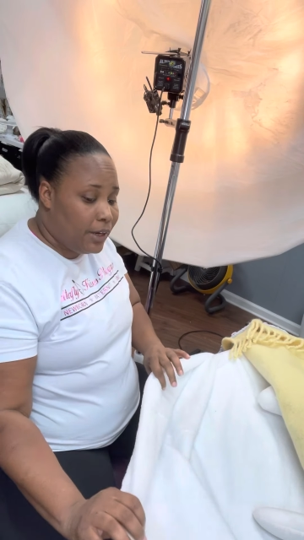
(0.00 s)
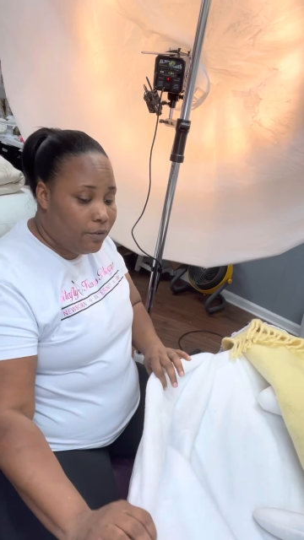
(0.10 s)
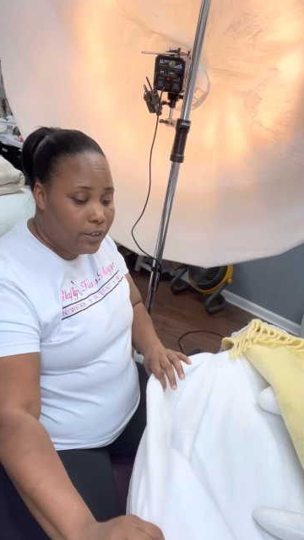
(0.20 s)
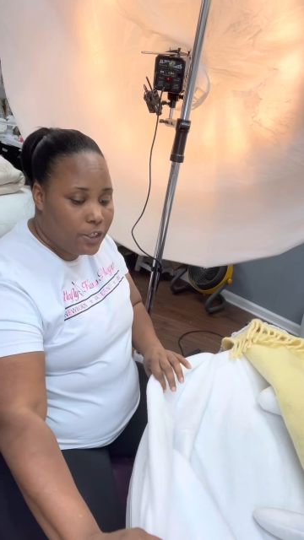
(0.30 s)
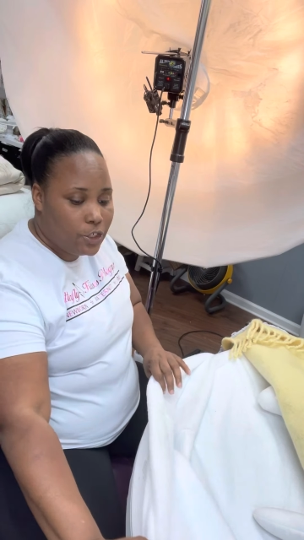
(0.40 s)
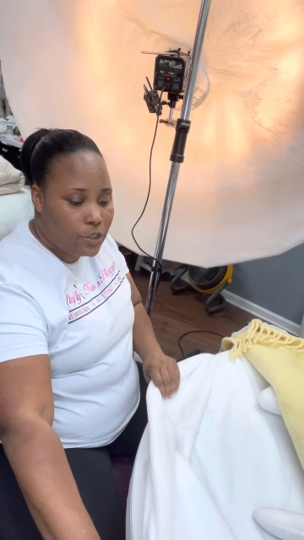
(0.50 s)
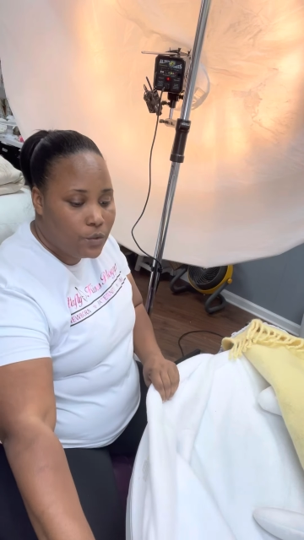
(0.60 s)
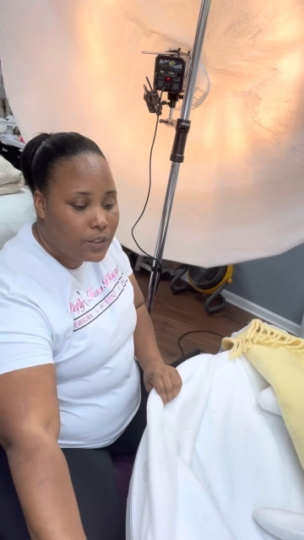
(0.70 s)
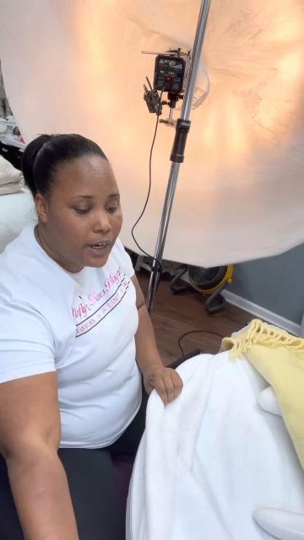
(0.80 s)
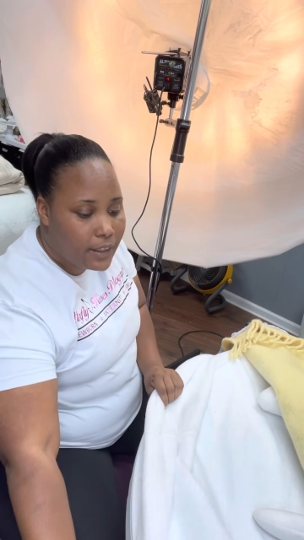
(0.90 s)
not really
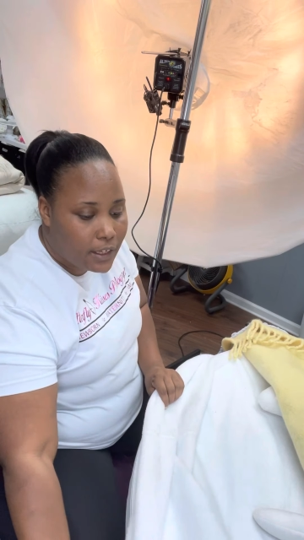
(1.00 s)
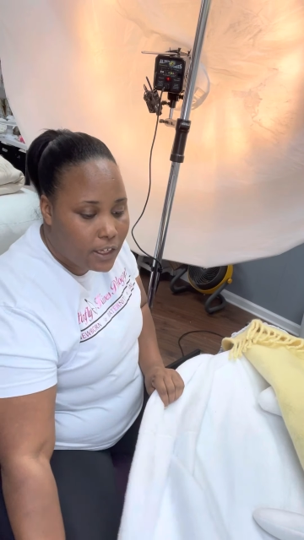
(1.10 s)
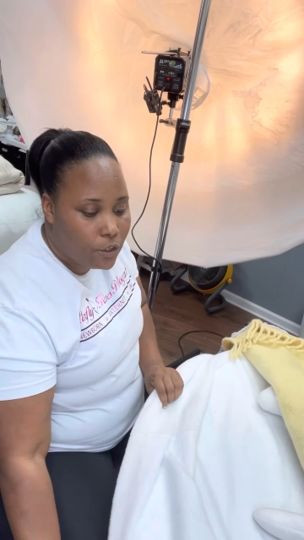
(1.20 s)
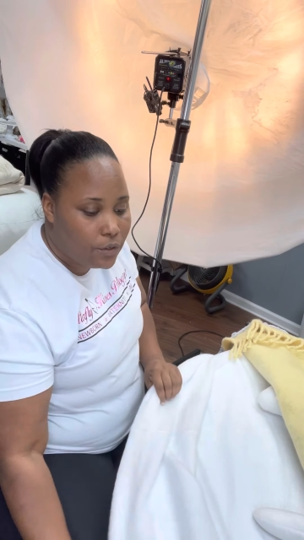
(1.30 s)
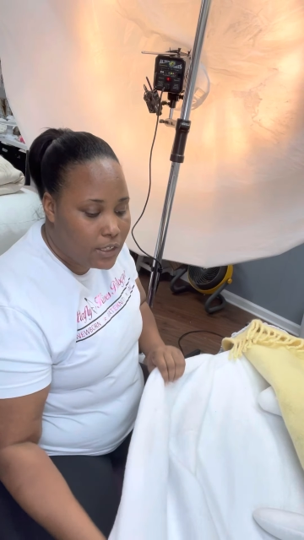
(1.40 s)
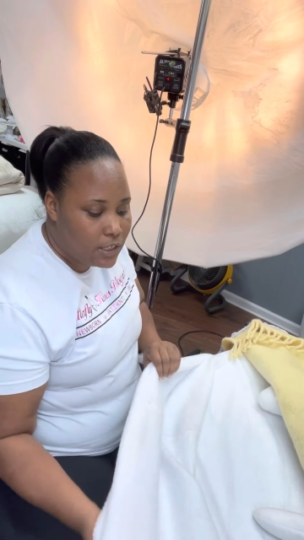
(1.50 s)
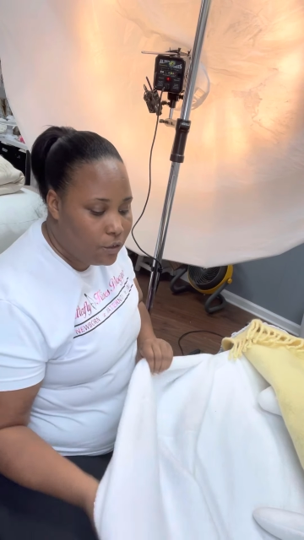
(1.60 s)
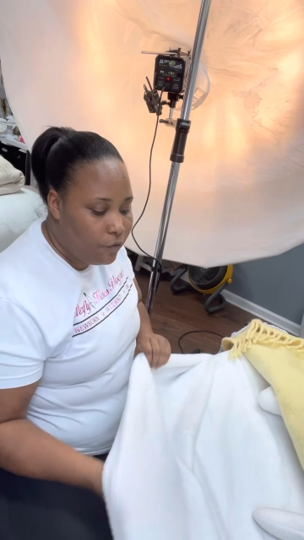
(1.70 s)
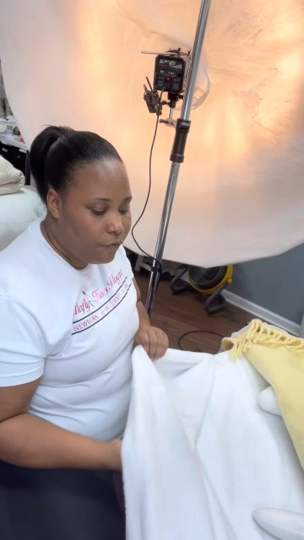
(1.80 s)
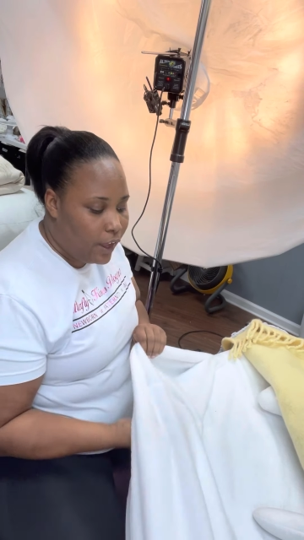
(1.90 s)
sure, I think you can
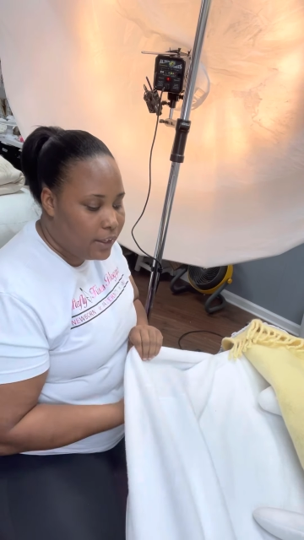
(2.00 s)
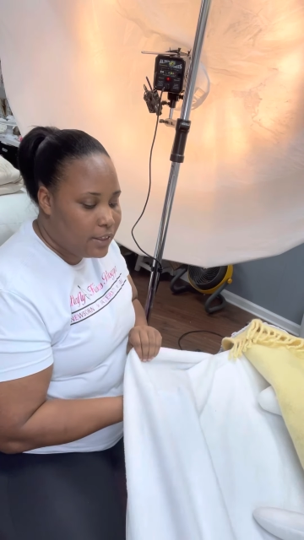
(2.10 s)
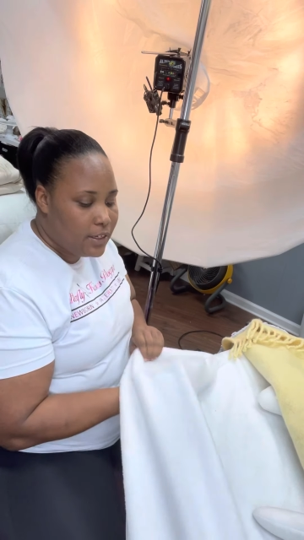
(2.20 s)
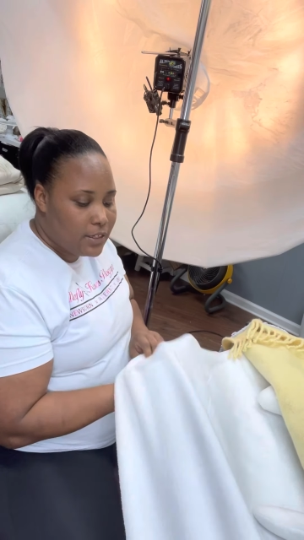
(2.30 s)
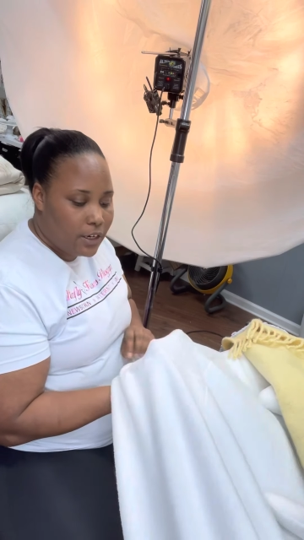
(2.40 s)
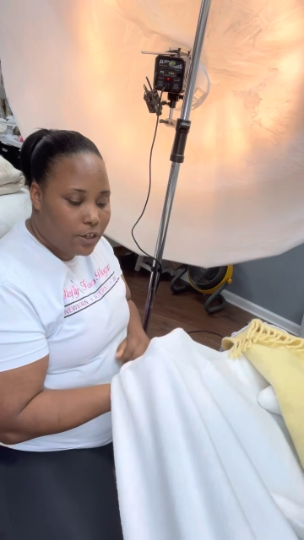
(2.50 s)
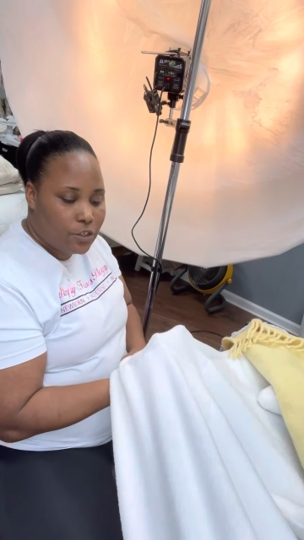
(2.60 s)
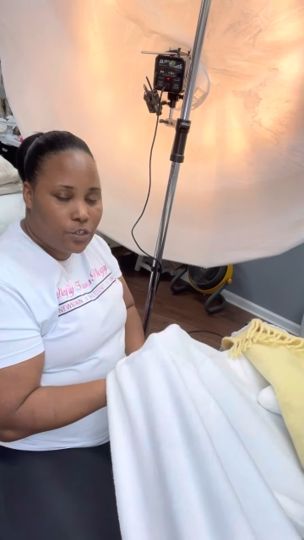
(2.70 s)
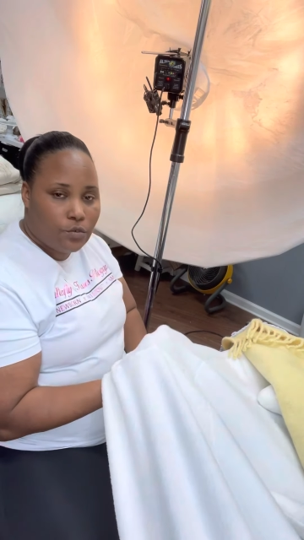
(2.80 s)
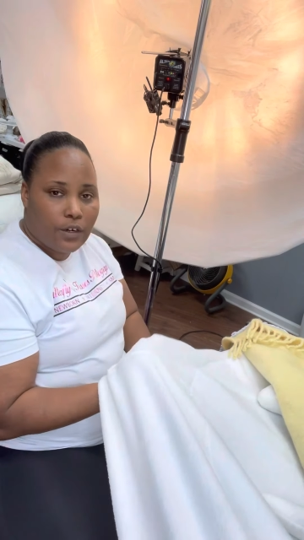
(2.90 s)
still find these at her
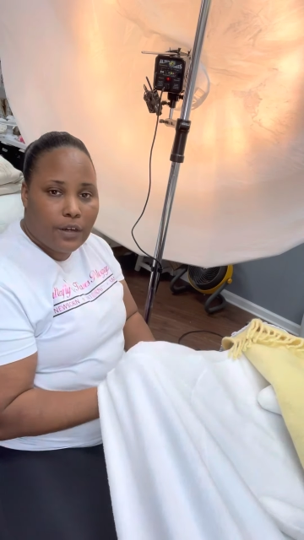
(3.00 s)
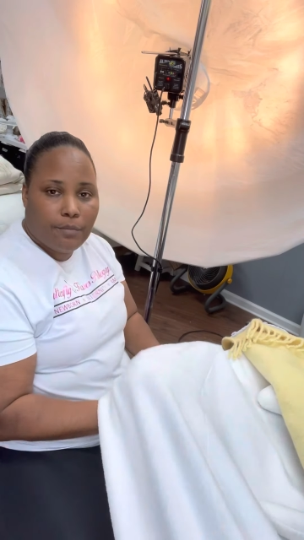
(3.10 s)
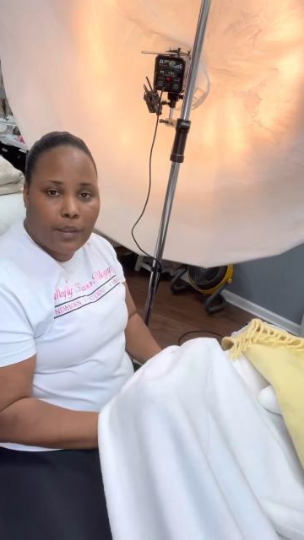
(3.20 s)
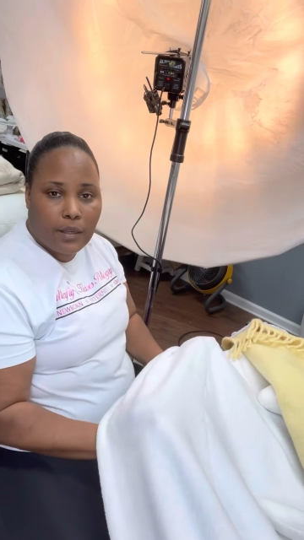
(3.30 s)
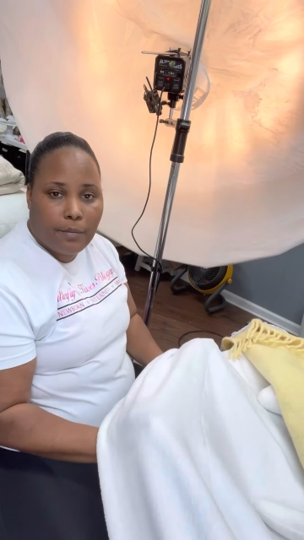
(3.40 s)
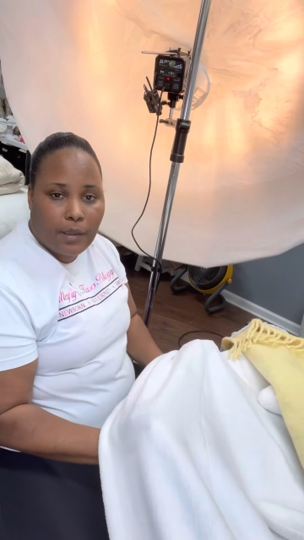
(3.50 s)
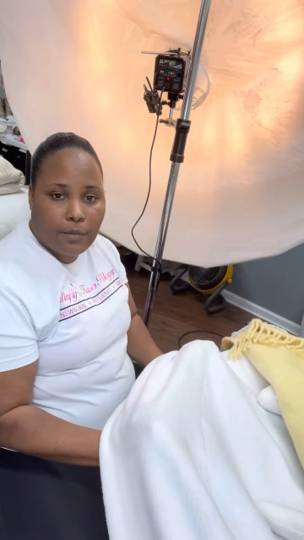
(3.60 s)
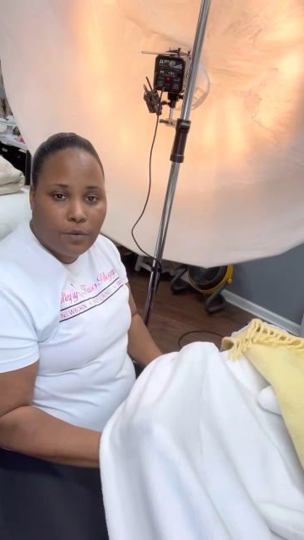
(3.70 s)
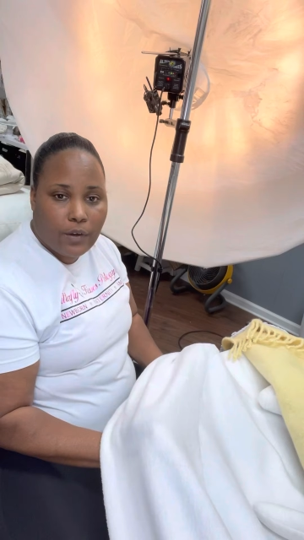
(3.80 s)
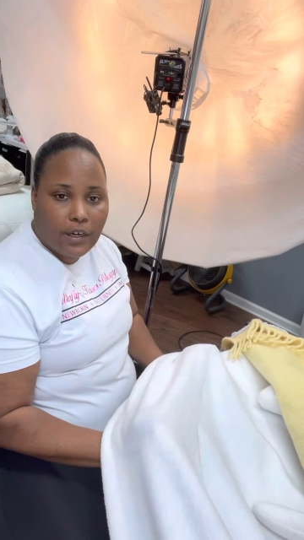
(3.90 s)
store at
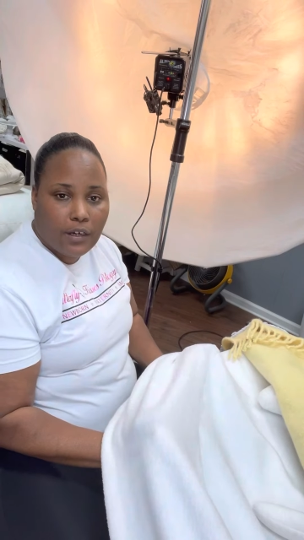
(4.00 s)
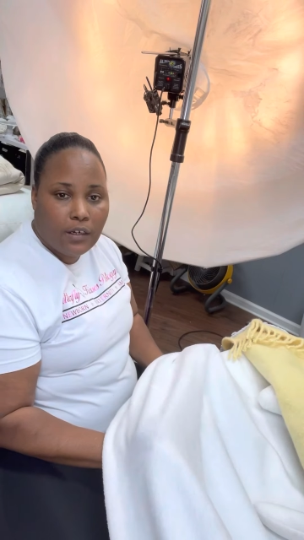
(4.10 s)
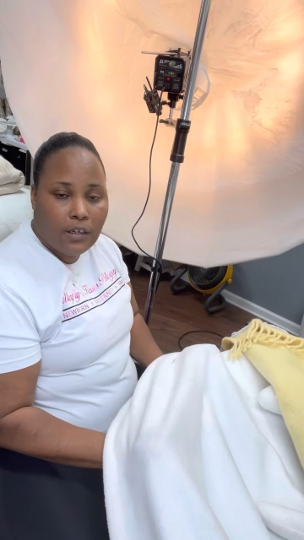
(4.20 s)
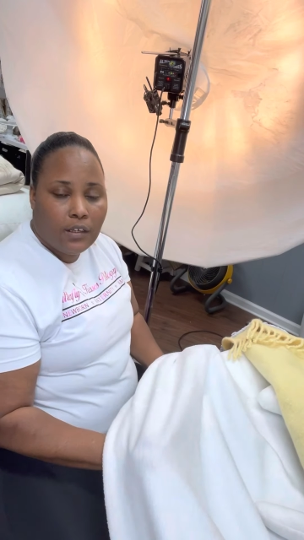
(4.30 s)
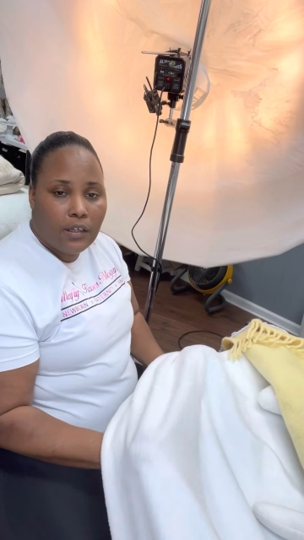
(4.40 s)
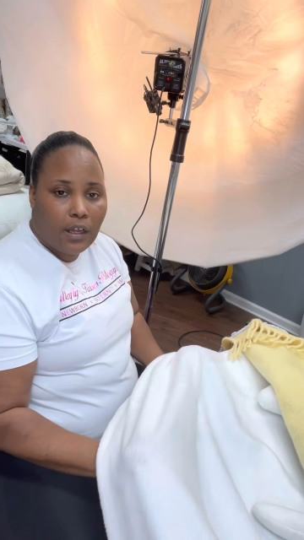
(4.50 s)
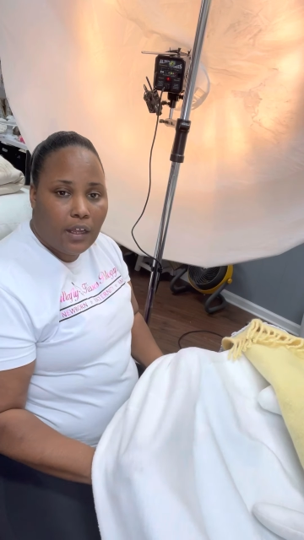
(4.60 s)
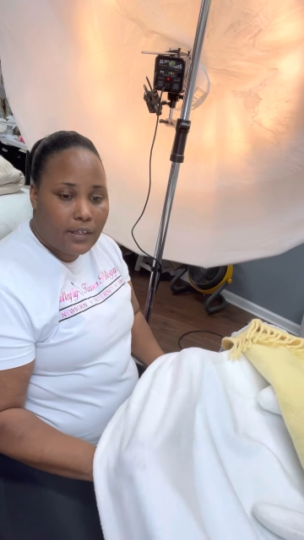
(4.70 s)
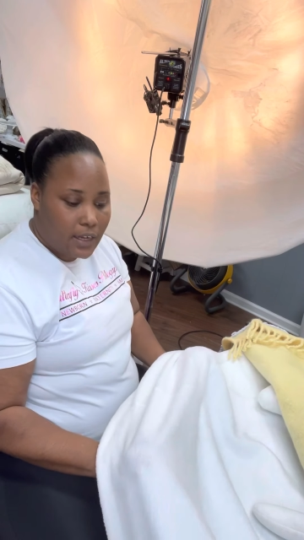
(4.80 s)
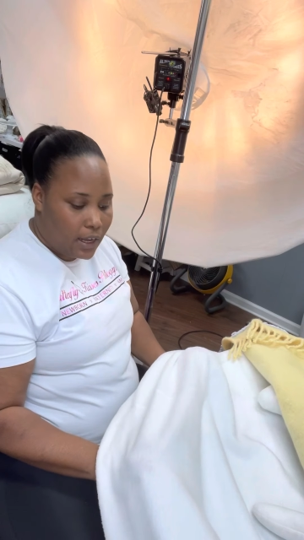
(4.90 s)

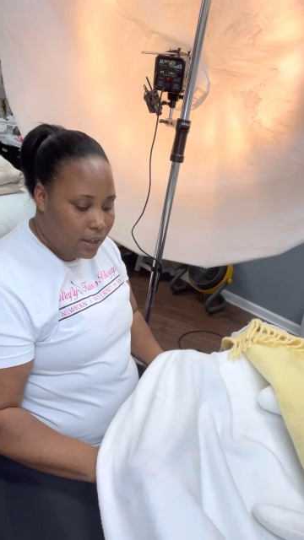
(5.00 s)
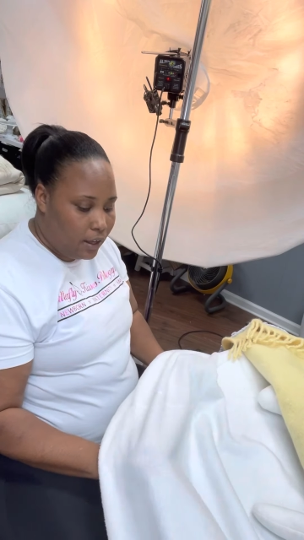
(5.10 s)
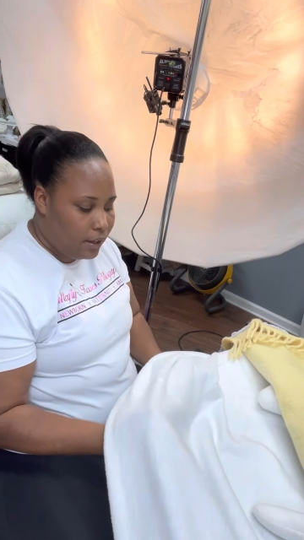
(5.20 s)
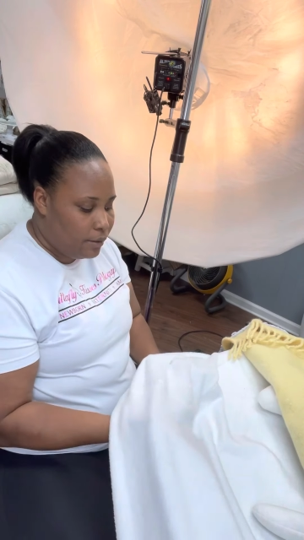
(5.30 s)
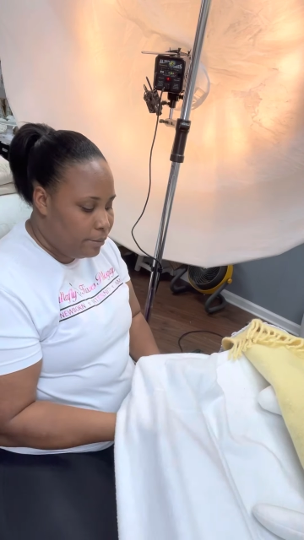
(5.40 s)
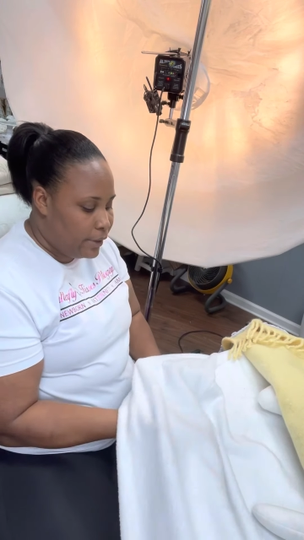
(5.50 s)
bellababywear.com,